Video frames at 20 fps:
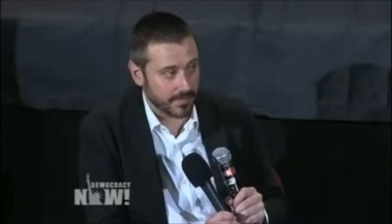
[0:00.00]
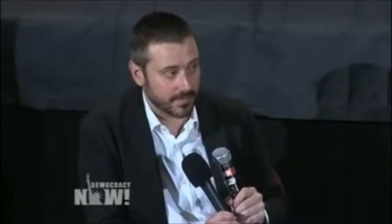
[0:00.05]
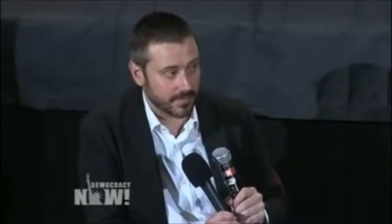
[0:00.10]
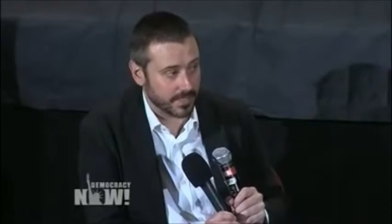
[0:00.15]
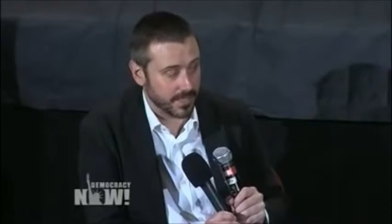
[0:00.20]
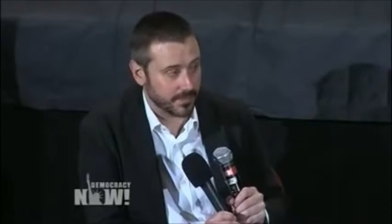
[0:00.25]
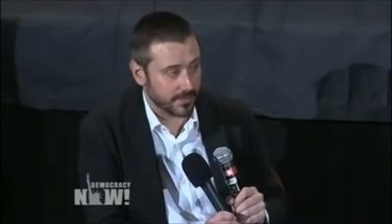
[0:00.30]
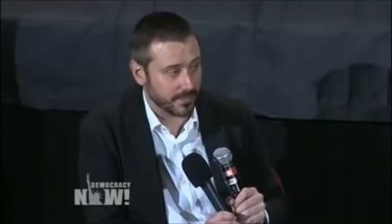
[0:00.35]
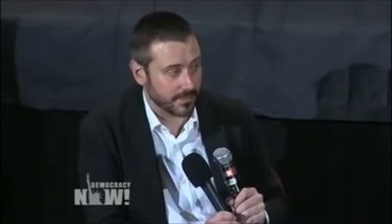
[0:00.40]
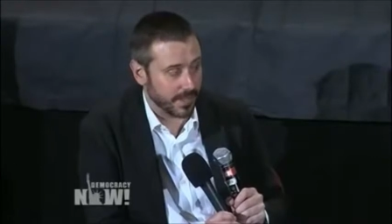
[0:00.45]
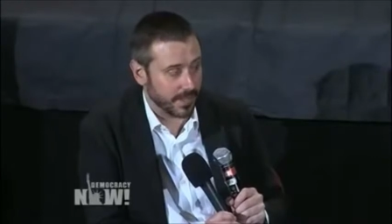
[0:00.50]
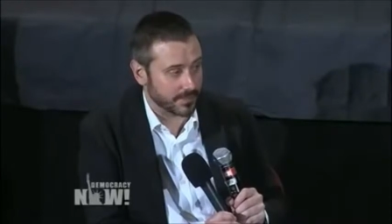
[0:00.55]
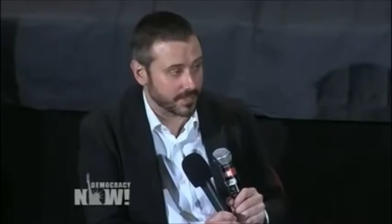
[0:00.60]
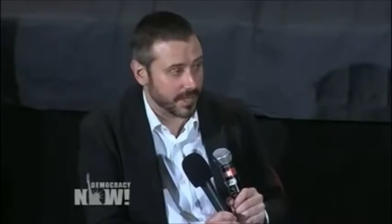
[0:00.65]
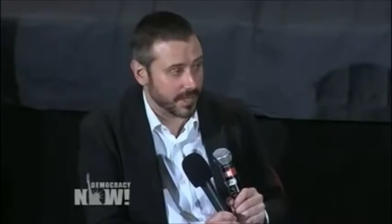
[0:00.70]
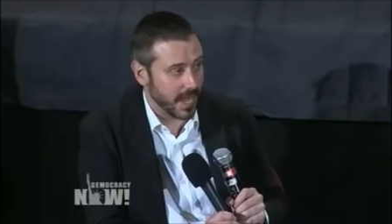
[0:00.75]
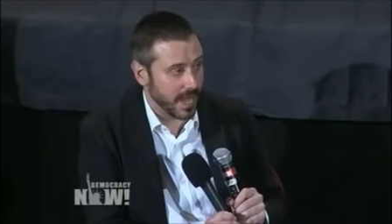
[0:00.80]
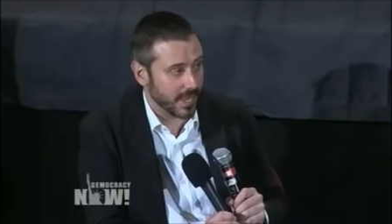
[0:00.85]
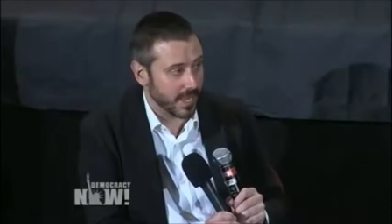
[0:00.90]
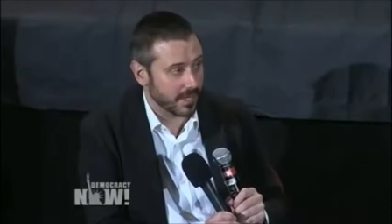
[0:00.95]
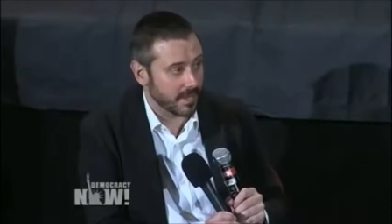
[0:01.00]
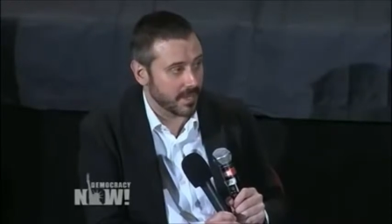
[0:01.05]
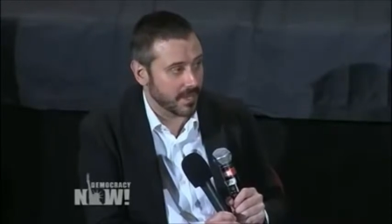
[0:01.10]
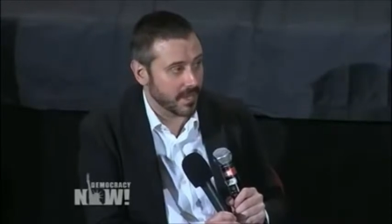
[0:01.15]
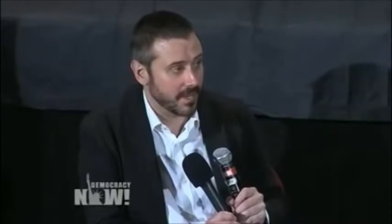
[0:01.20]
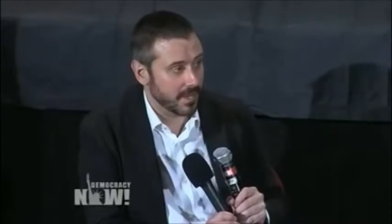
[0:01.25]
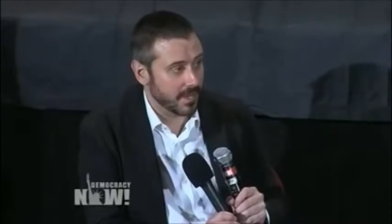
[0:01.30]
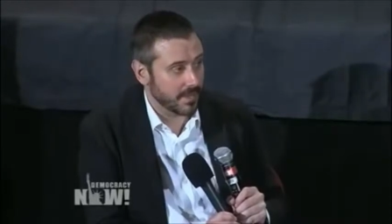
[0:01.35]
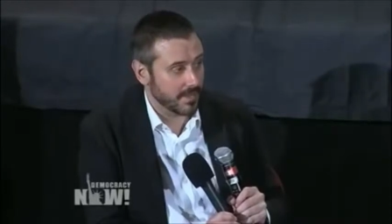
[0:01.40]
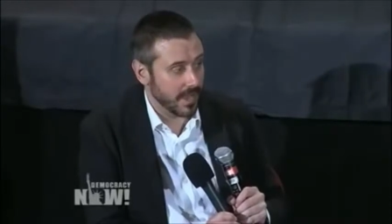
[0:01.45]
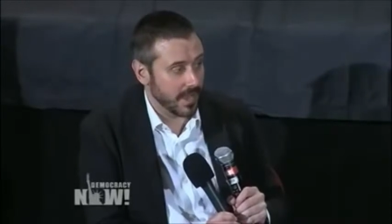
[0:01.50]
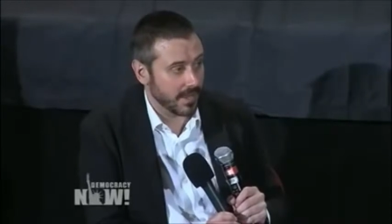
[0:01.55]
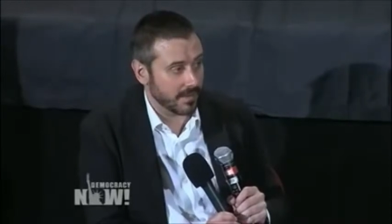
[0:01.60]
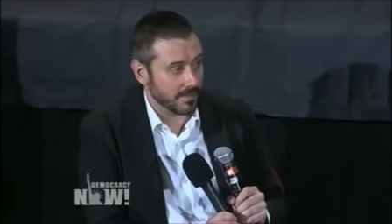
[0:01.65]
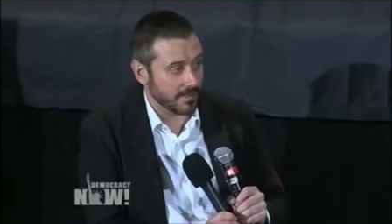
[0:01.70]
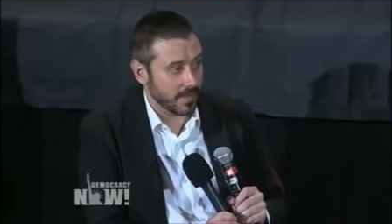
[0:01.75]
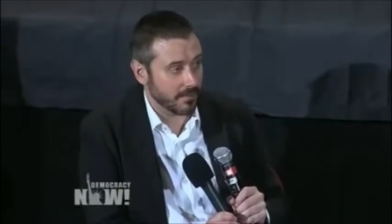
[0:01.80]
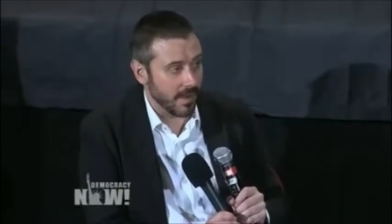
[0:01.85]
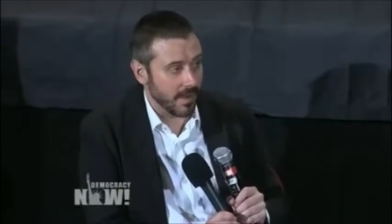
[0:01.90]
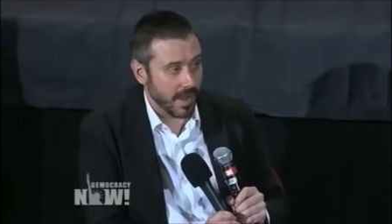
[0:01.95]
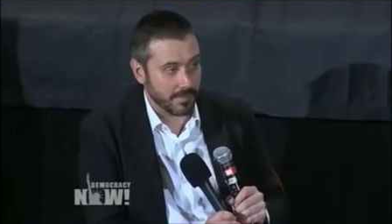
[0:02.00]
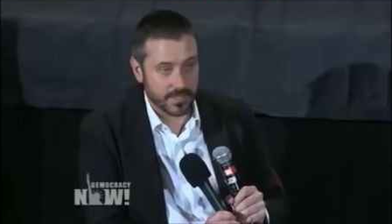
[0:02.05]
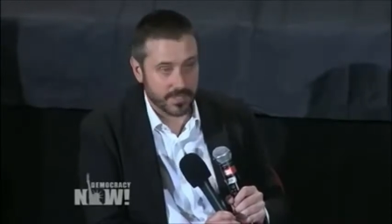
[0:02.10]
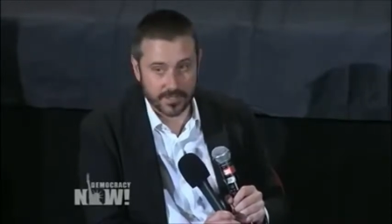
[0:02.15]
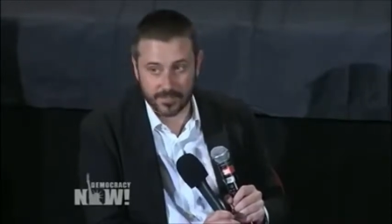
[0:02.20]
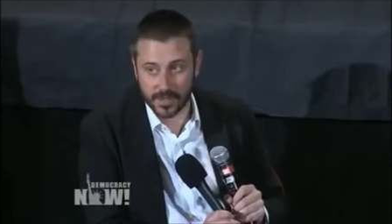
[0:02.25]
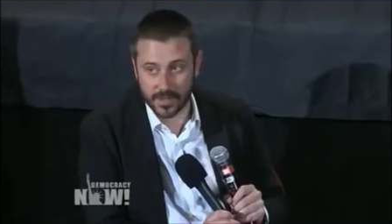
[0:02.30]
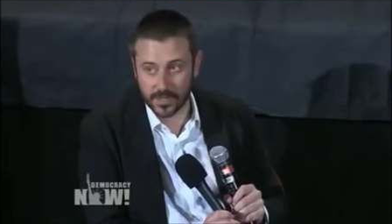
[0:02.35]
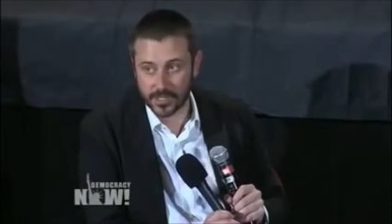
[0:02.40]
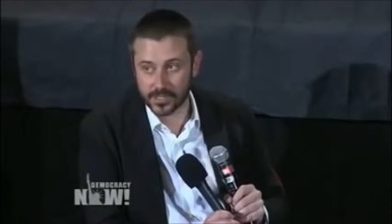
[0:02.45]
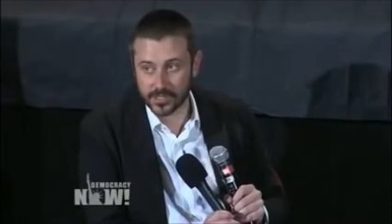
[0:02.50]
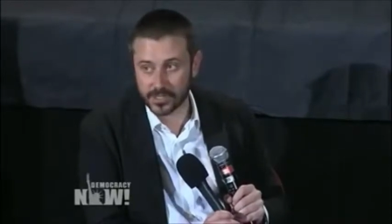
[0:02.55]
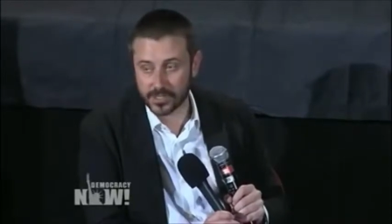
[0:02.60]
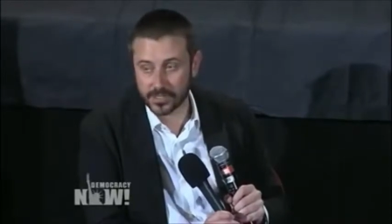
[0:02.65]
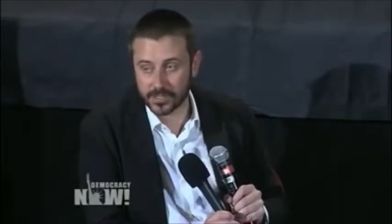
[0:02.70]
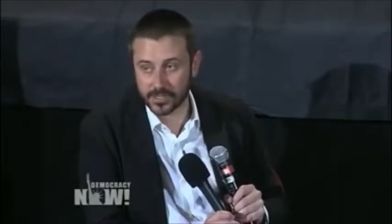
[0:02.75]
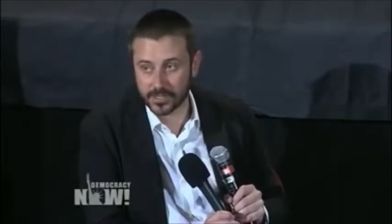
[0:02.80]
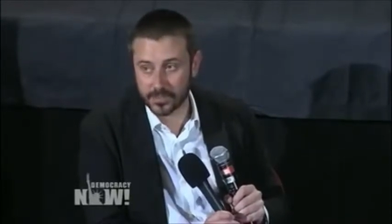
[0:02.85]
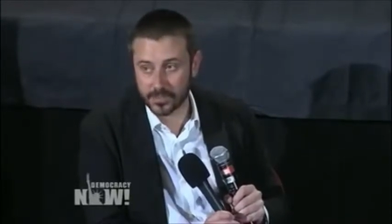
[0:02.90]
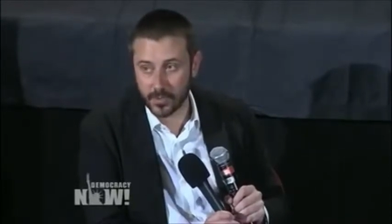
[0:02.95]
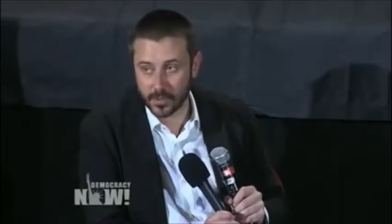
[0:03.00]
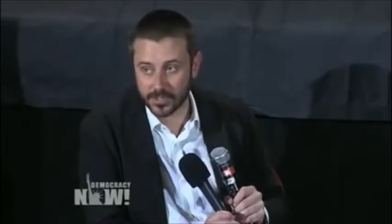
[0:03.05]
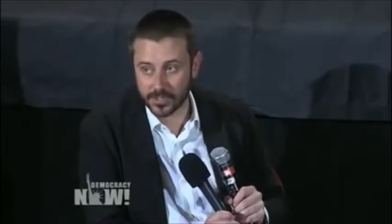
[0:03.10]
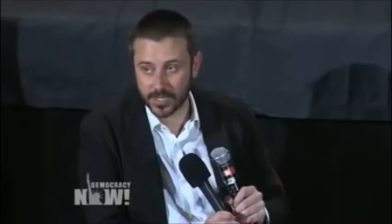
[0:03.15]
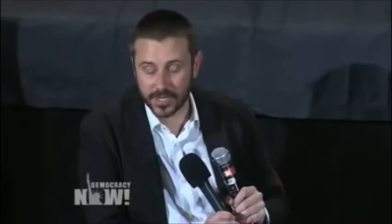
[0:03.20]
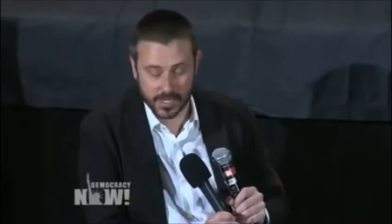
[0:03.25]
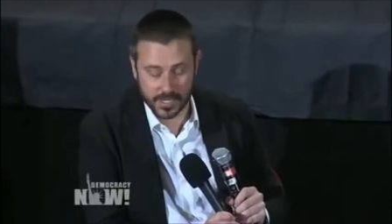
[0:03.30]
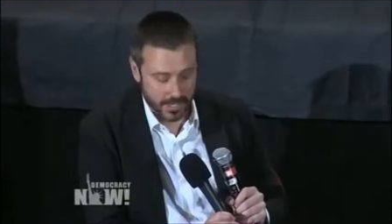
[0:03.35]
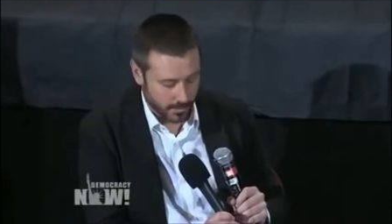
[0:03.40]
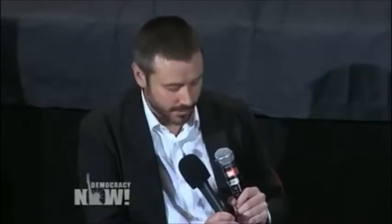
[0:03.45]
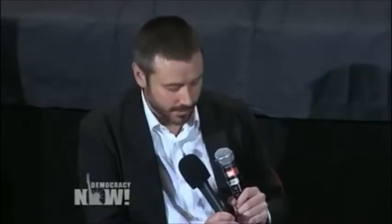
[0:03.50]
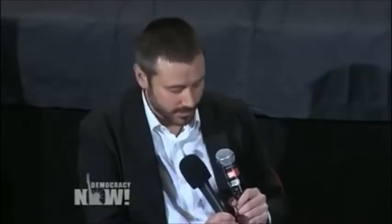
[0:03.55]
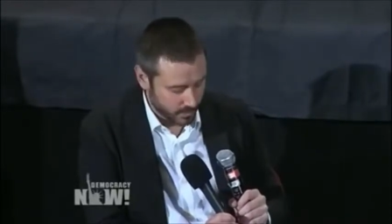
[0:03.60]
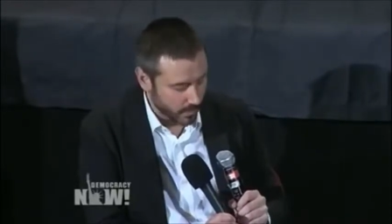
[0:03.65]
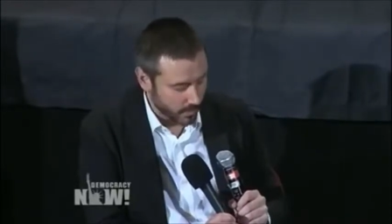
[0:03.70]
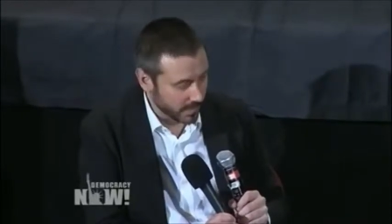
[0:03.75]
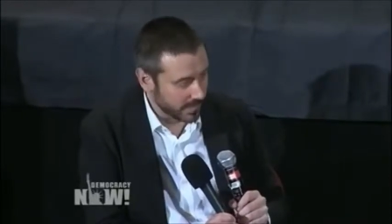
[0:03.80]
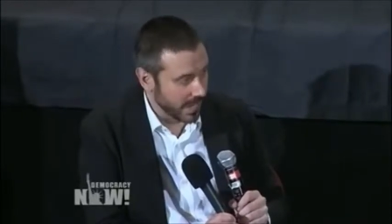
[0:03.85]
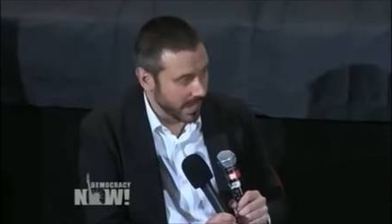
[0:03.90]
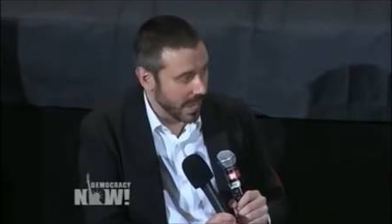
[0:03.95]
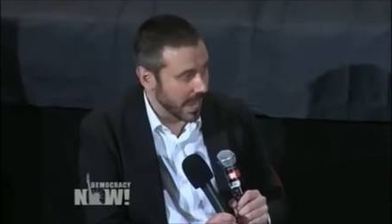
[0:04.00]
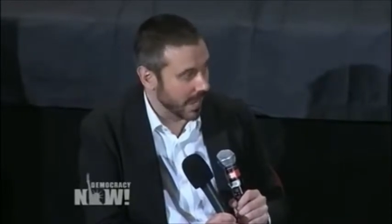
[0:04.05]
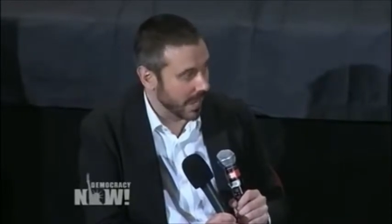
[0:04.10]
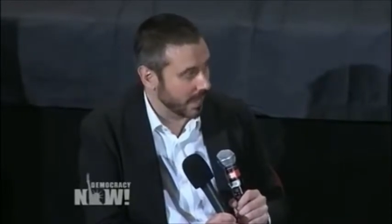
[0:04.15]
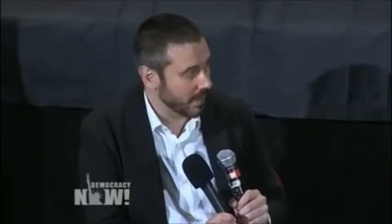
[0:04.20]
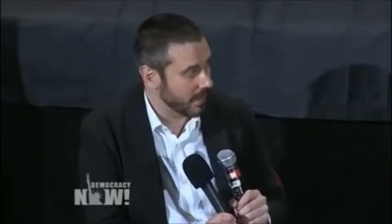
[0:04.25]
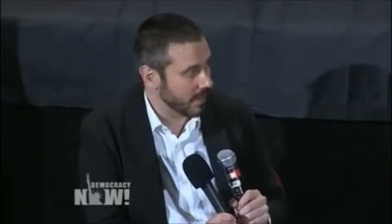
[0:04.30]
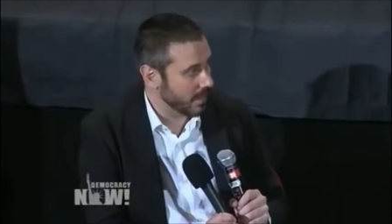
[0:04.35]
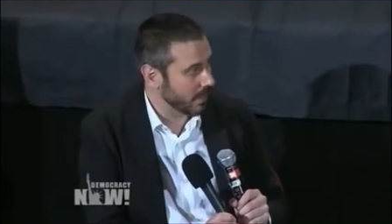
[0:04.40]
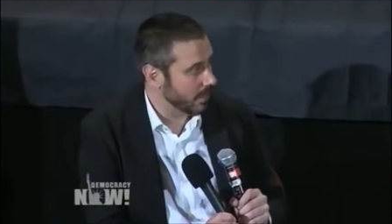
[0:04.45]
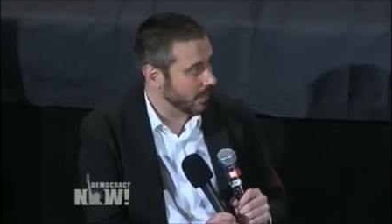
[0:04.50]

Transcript: 17, 2009, they, they bombed this village supposedly to kill this one guy